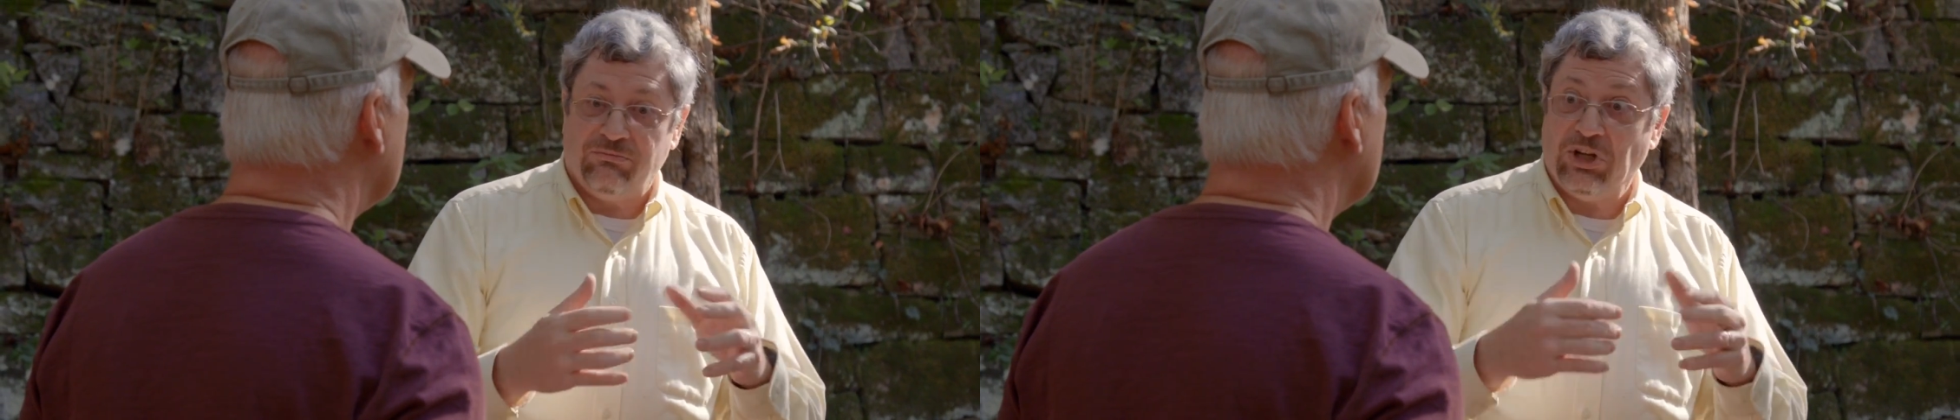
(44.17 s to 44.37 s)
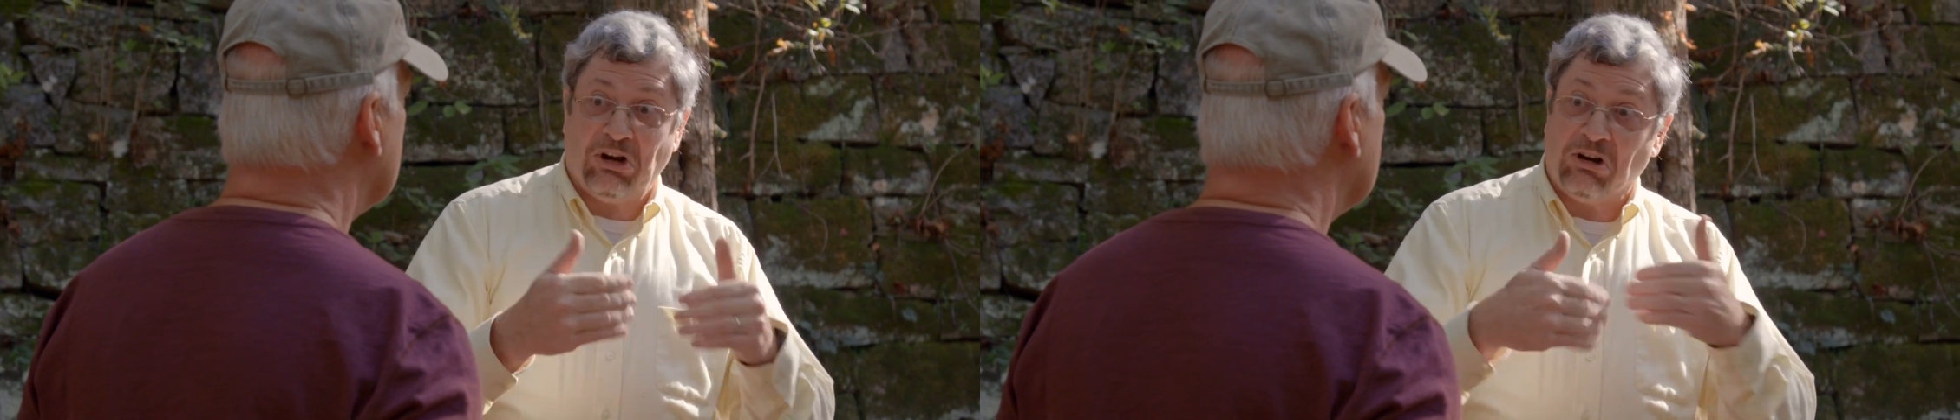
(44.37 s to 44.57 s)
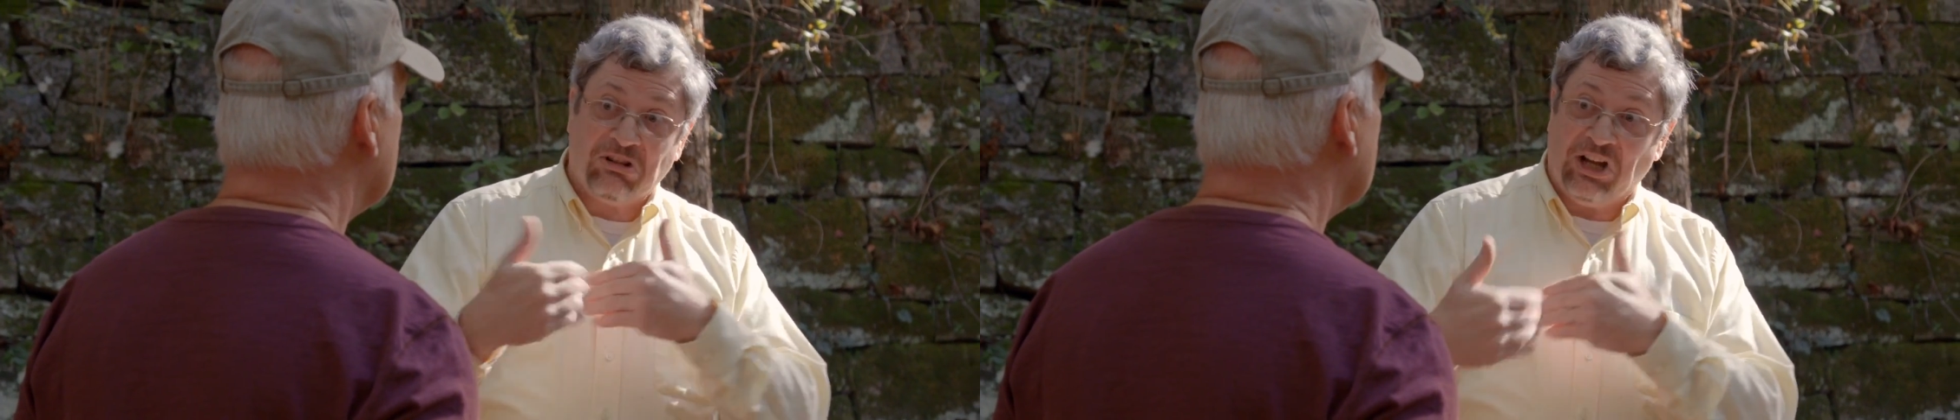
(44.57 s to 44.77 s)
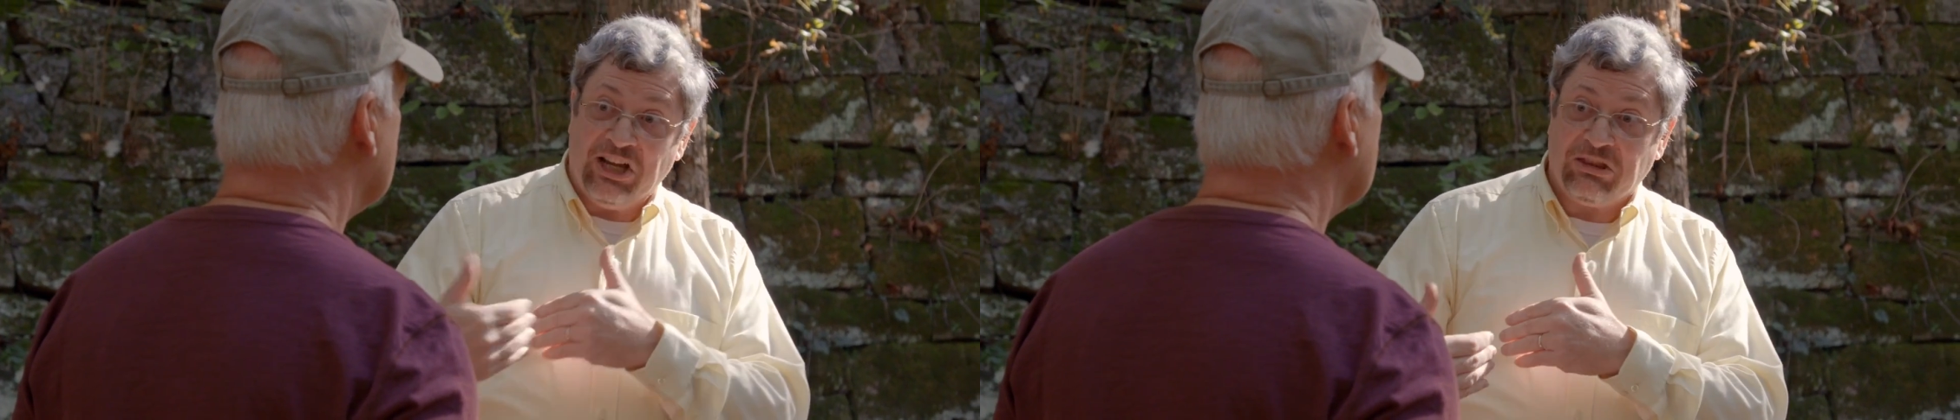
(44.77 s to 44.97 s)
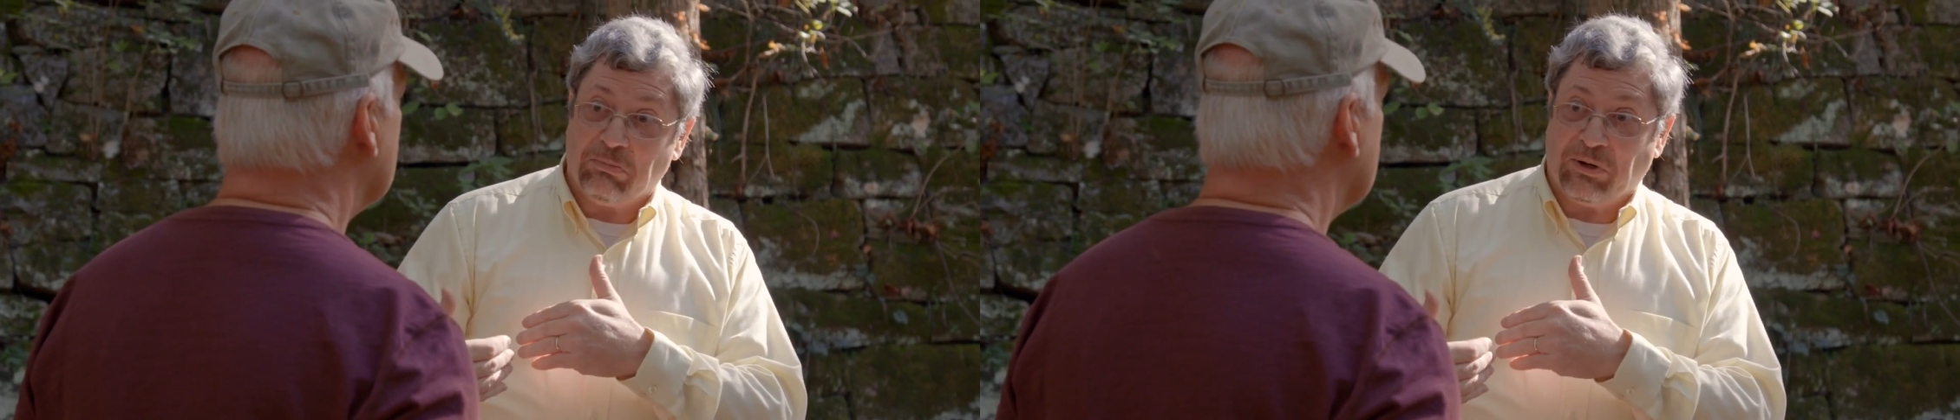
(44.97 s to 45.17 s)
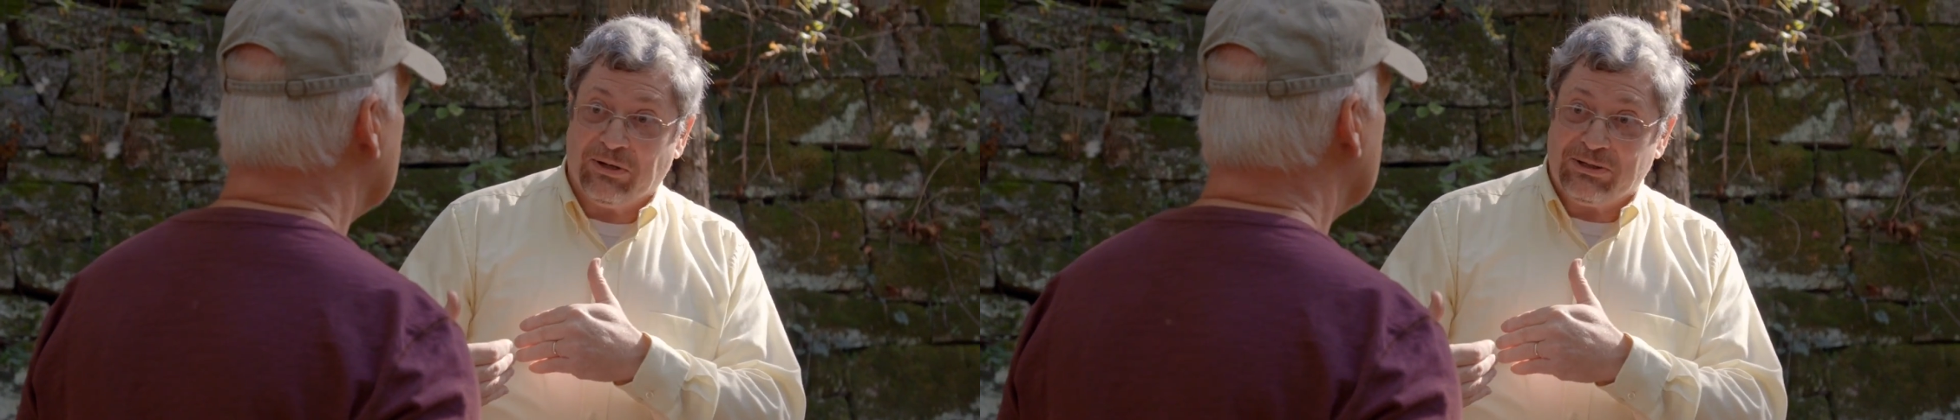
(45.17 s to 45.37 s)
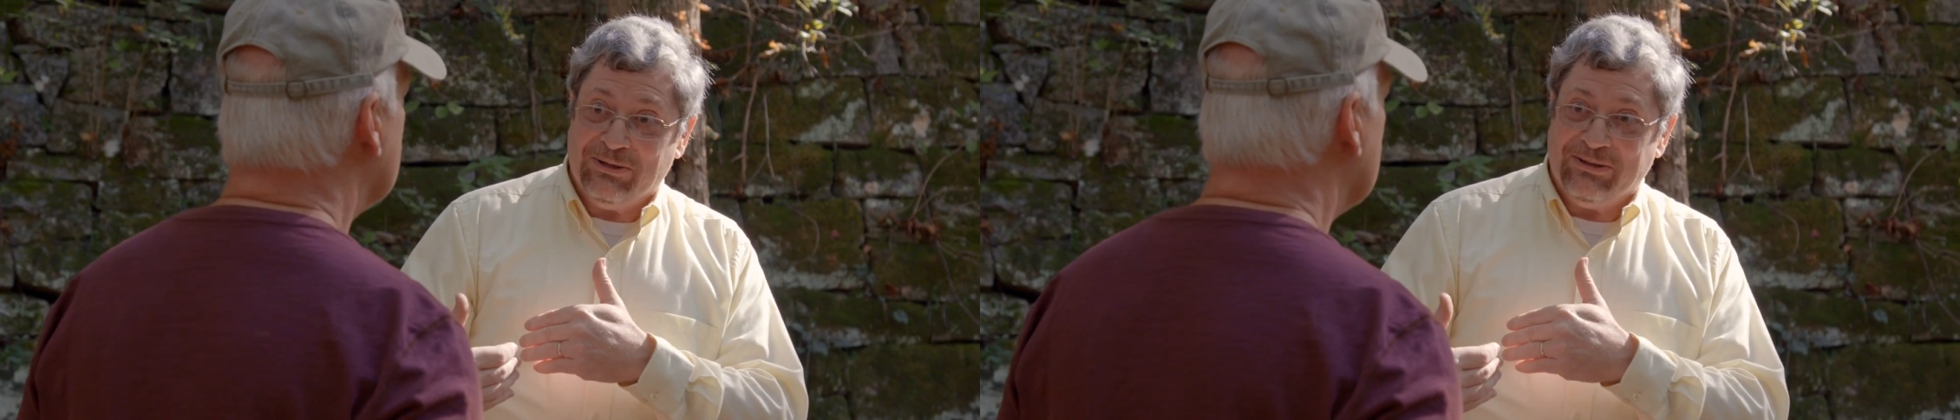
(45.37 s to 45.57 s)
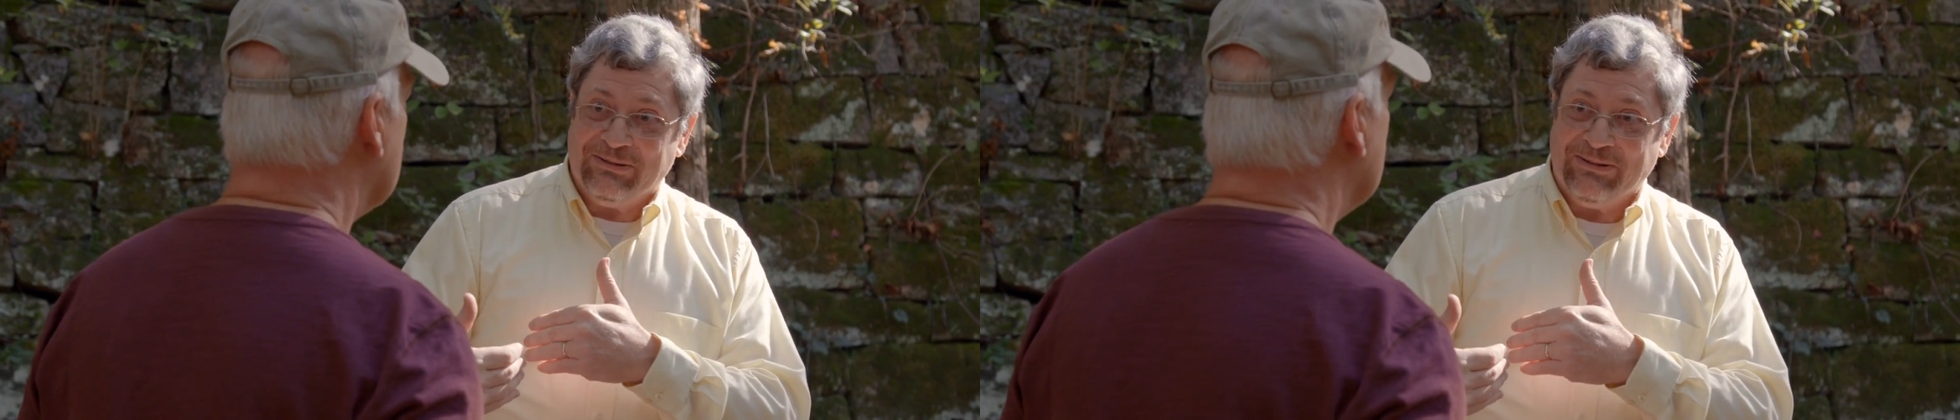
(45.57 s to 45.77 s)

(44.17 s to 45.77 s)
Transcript: that aren't like the present.